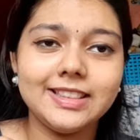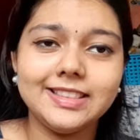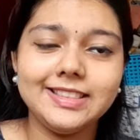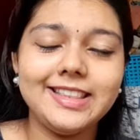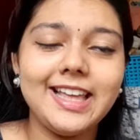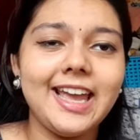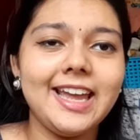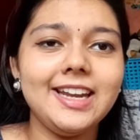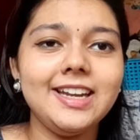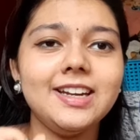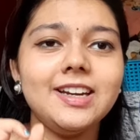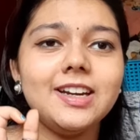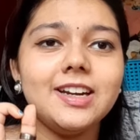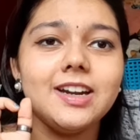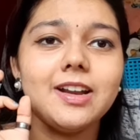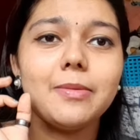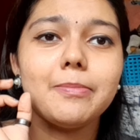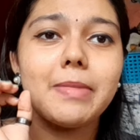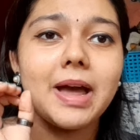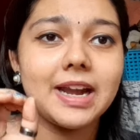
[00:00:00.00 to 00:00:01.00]
then
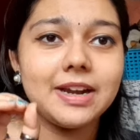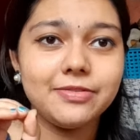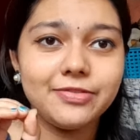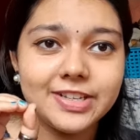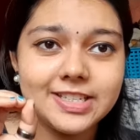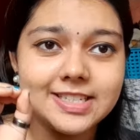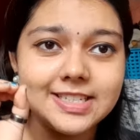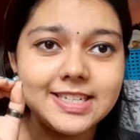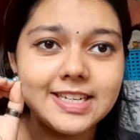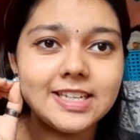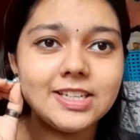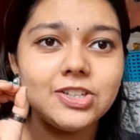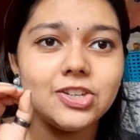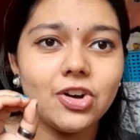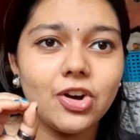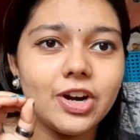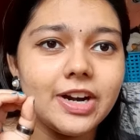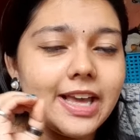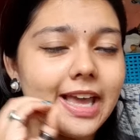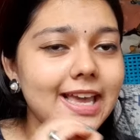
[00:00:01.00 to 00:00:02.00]
manifesting
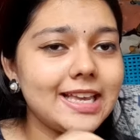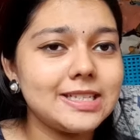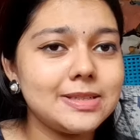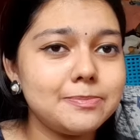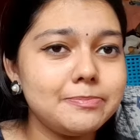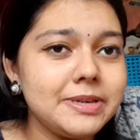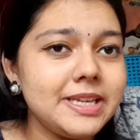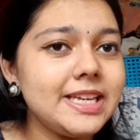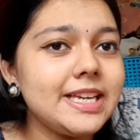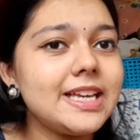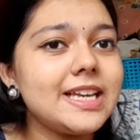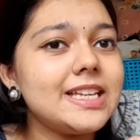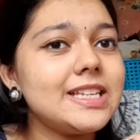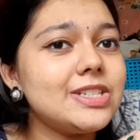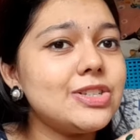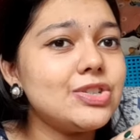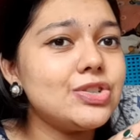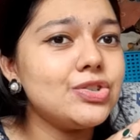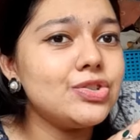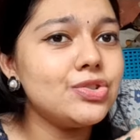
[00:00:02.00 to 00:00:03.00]
your SP
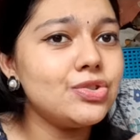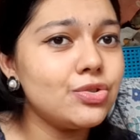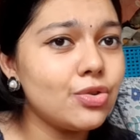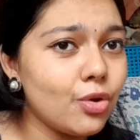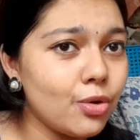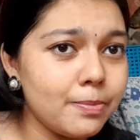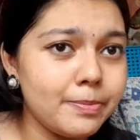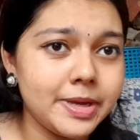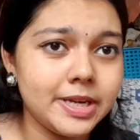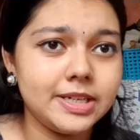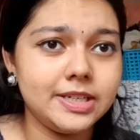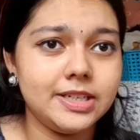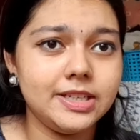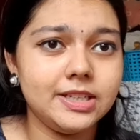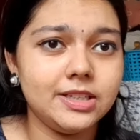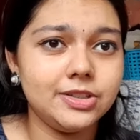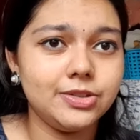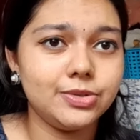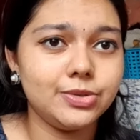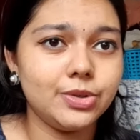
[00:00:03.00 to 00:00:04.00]
is no big
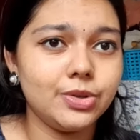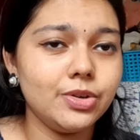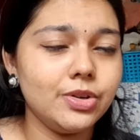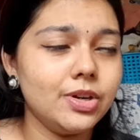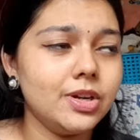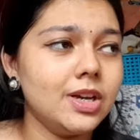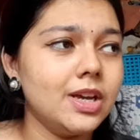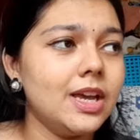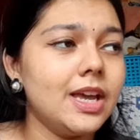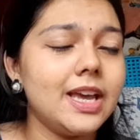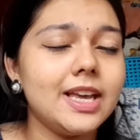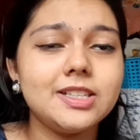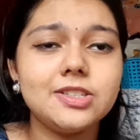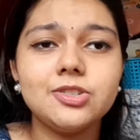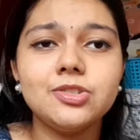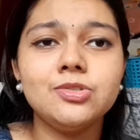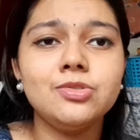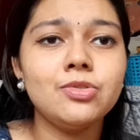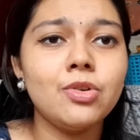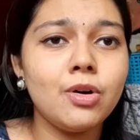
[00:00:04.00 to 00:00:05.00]
deal, you know.
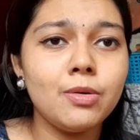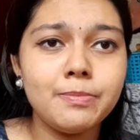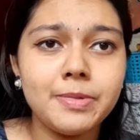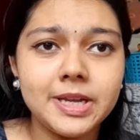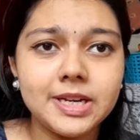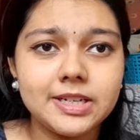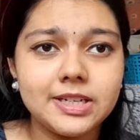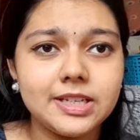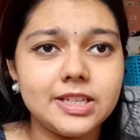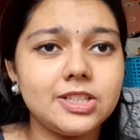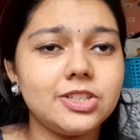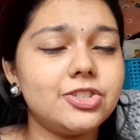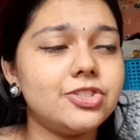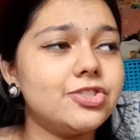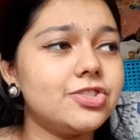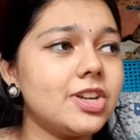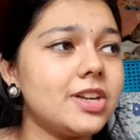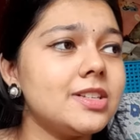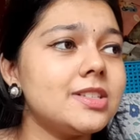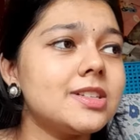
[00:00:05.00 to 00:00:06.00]
It's no big deal.
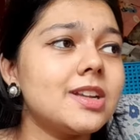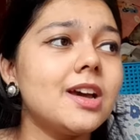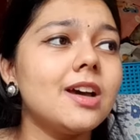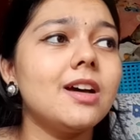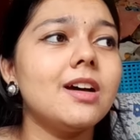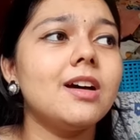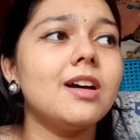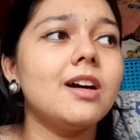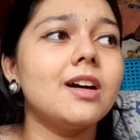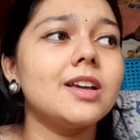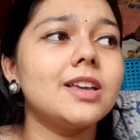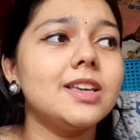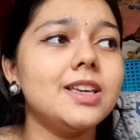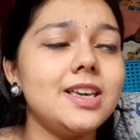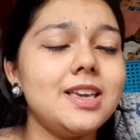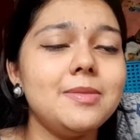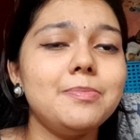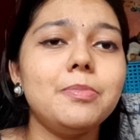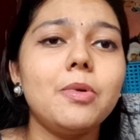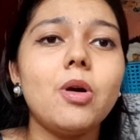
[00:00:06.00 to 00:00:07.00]
Just
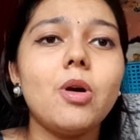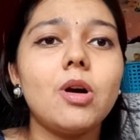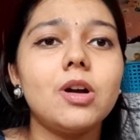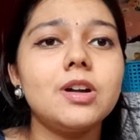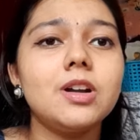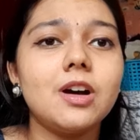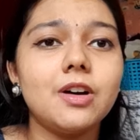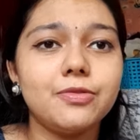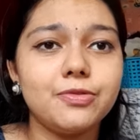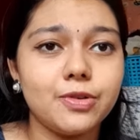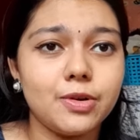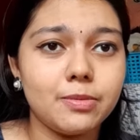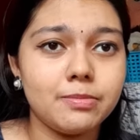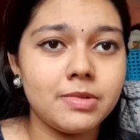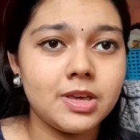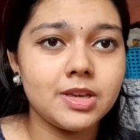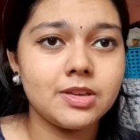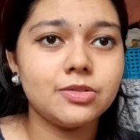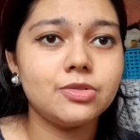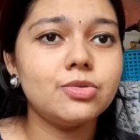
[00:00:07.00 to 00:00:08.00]
keep on
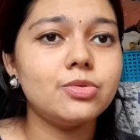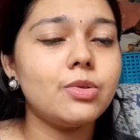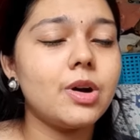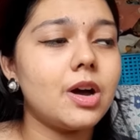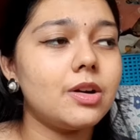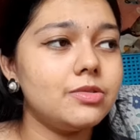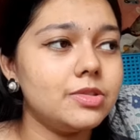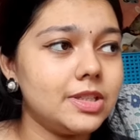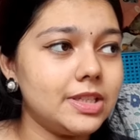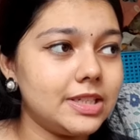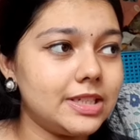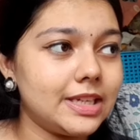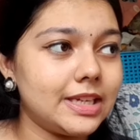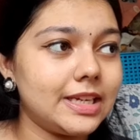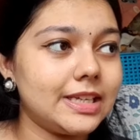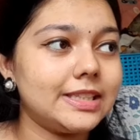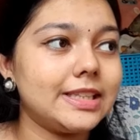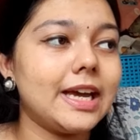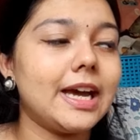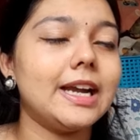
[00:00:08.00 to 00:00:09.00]
affirming throughout the
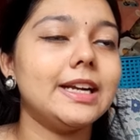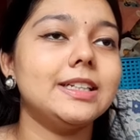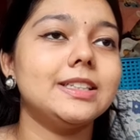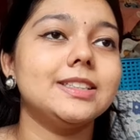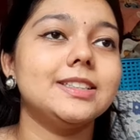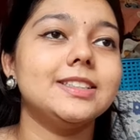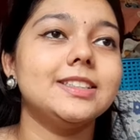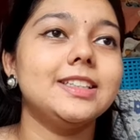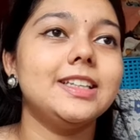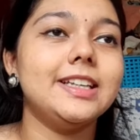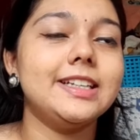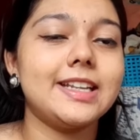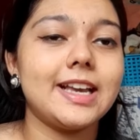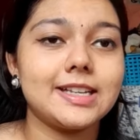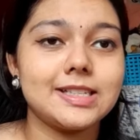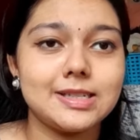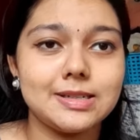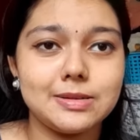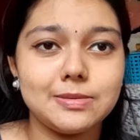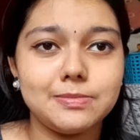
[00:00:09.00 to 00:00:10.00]
day that he
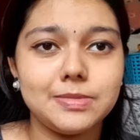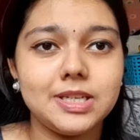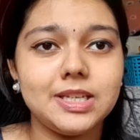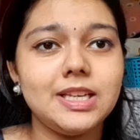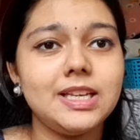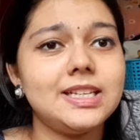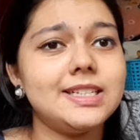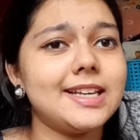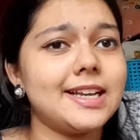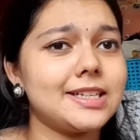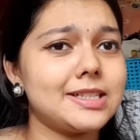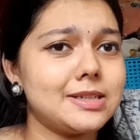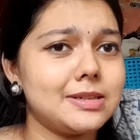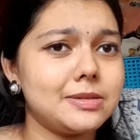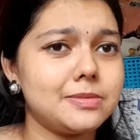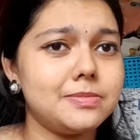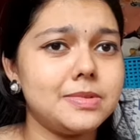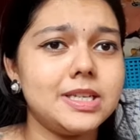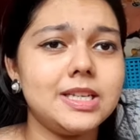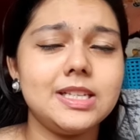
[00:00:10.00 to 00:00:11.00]
texted me, he's
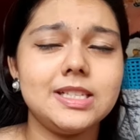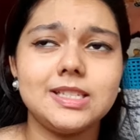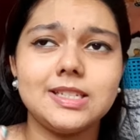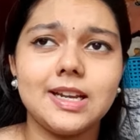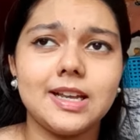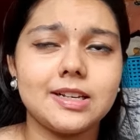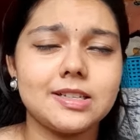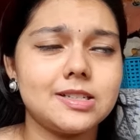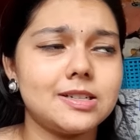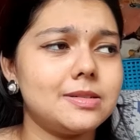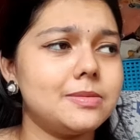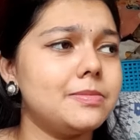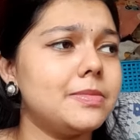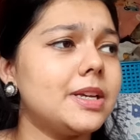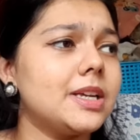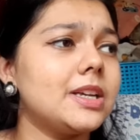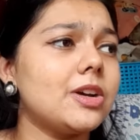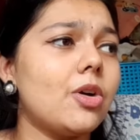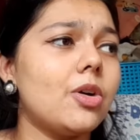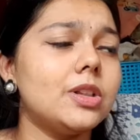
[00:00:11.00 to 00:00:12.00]
texting
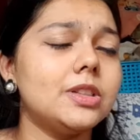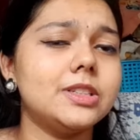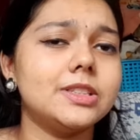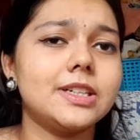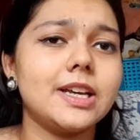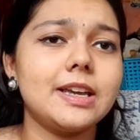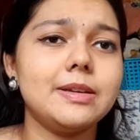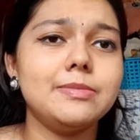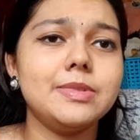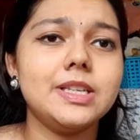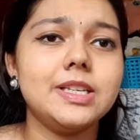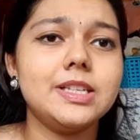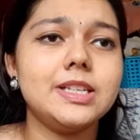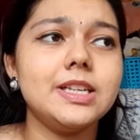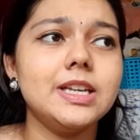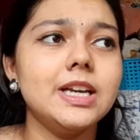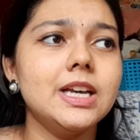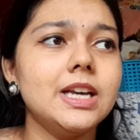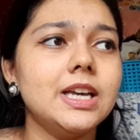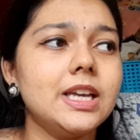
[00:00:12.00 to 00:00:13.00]
me all the time,
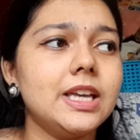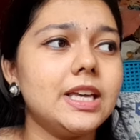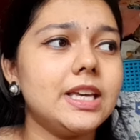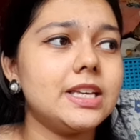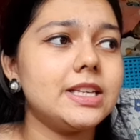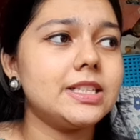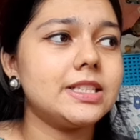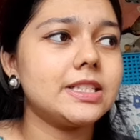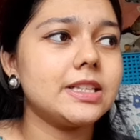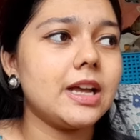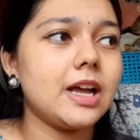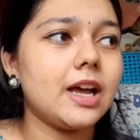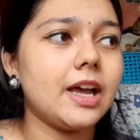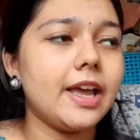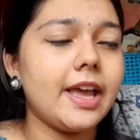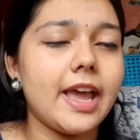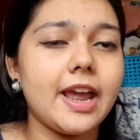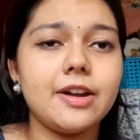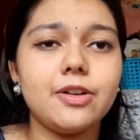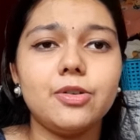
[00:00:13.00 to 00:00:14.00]
he is
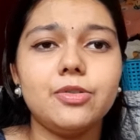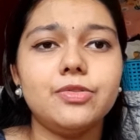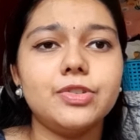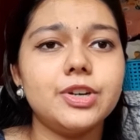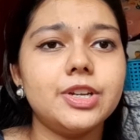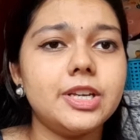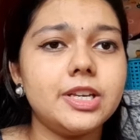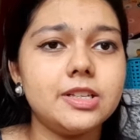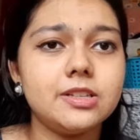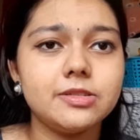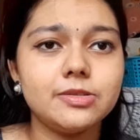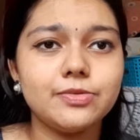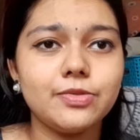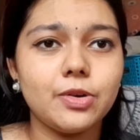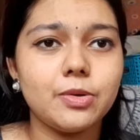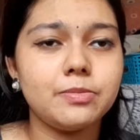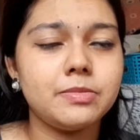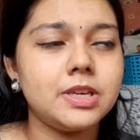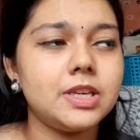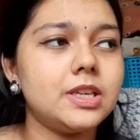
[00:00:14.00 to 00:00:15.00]
head over heels
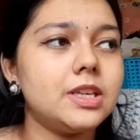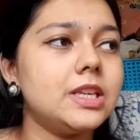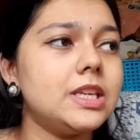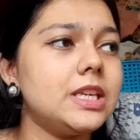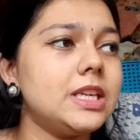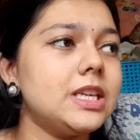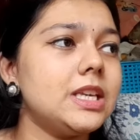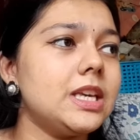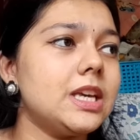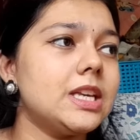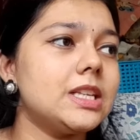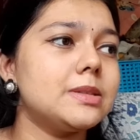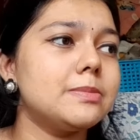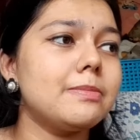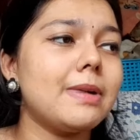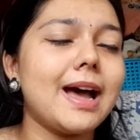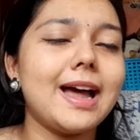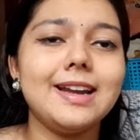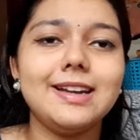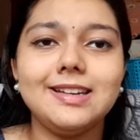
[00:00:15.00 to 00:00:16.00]
for me, he is
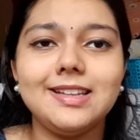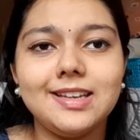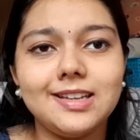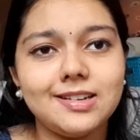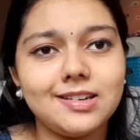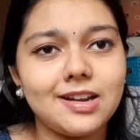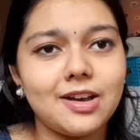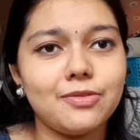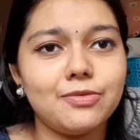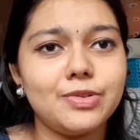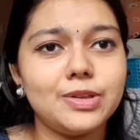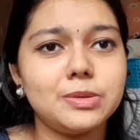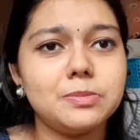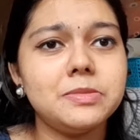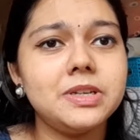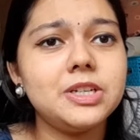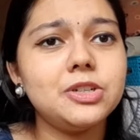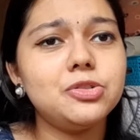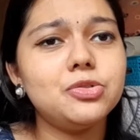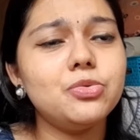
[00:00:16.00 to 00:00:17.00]
madly in love with
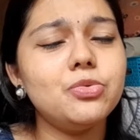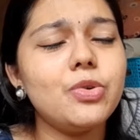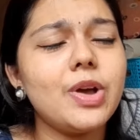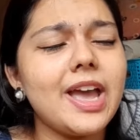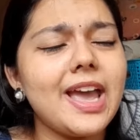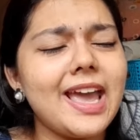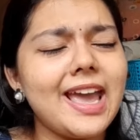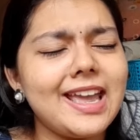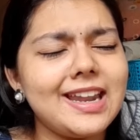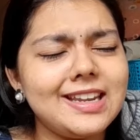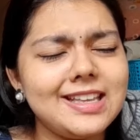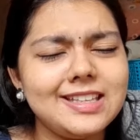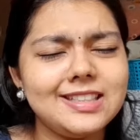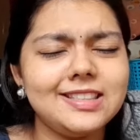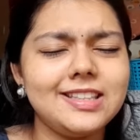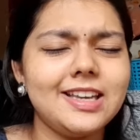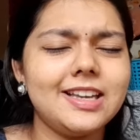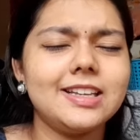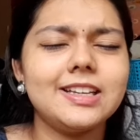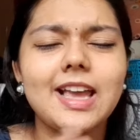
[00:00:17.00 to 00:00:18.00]
me. Do
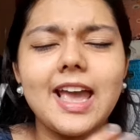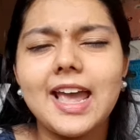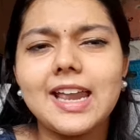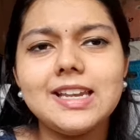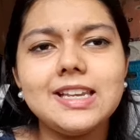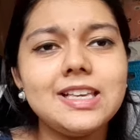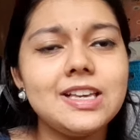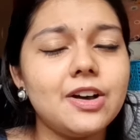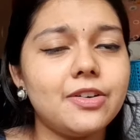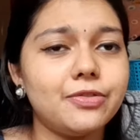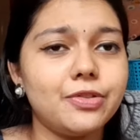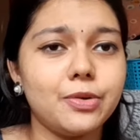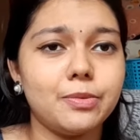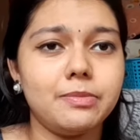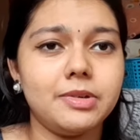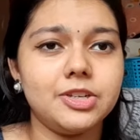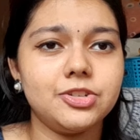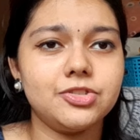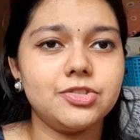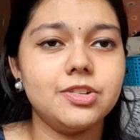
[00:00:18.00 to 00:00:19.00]
anything, any
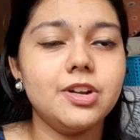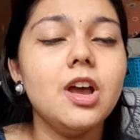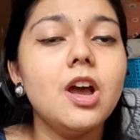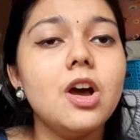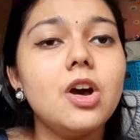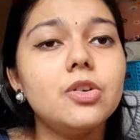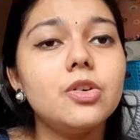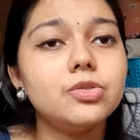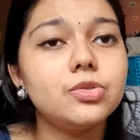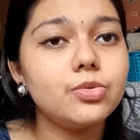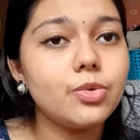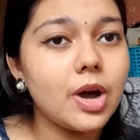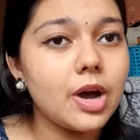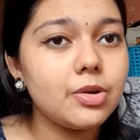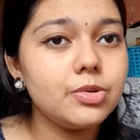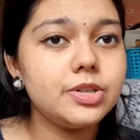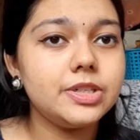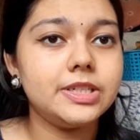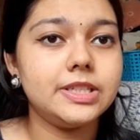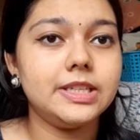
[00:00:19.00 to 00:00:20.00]
affirmation
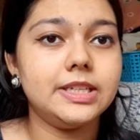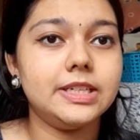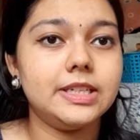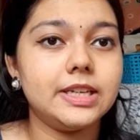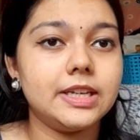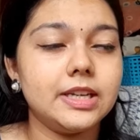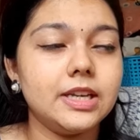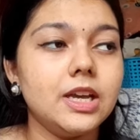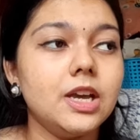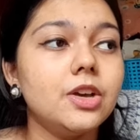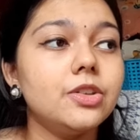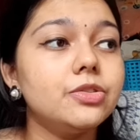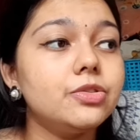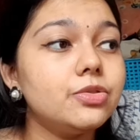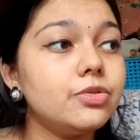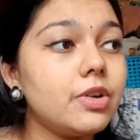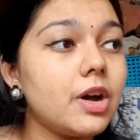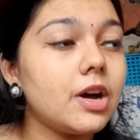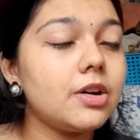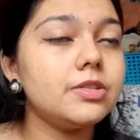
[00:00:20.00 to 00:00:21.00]
throughout the
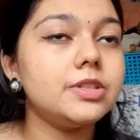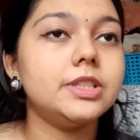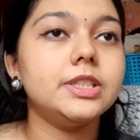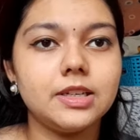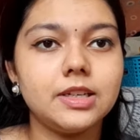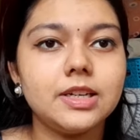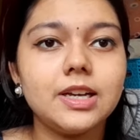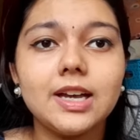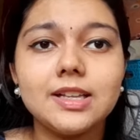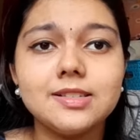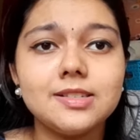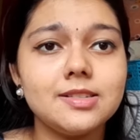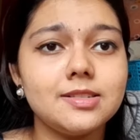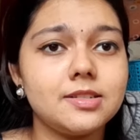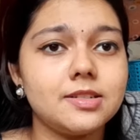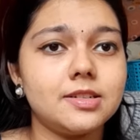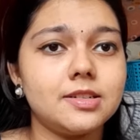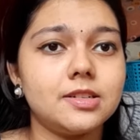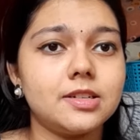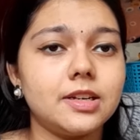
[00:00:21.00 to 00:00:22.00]
day,
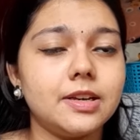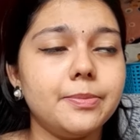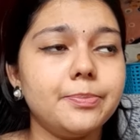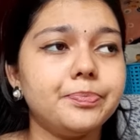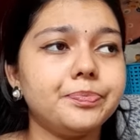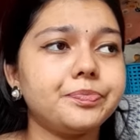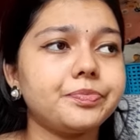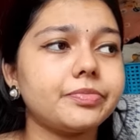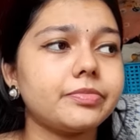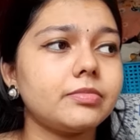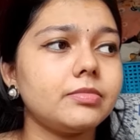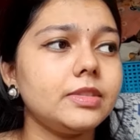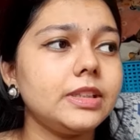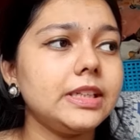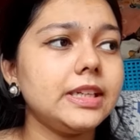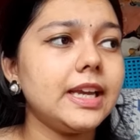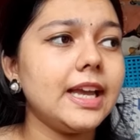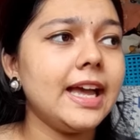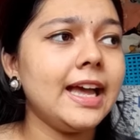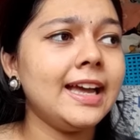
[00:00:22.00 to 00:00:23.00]
consistently.
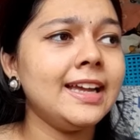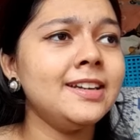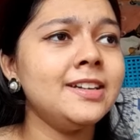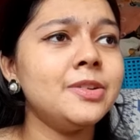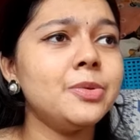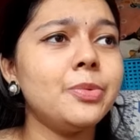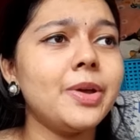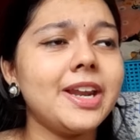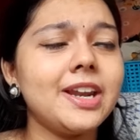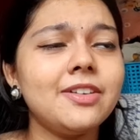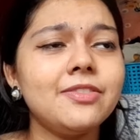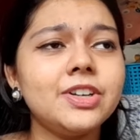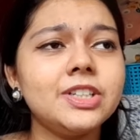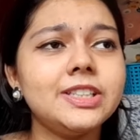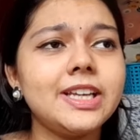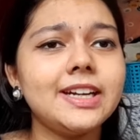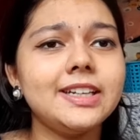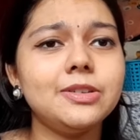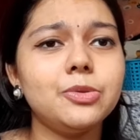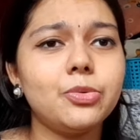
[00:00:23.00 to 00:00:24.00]
And whenever
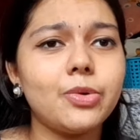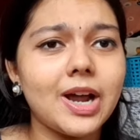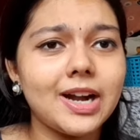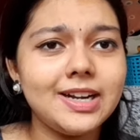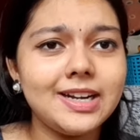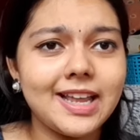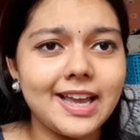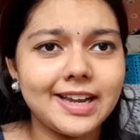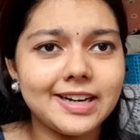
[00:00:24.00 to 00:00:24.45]
that one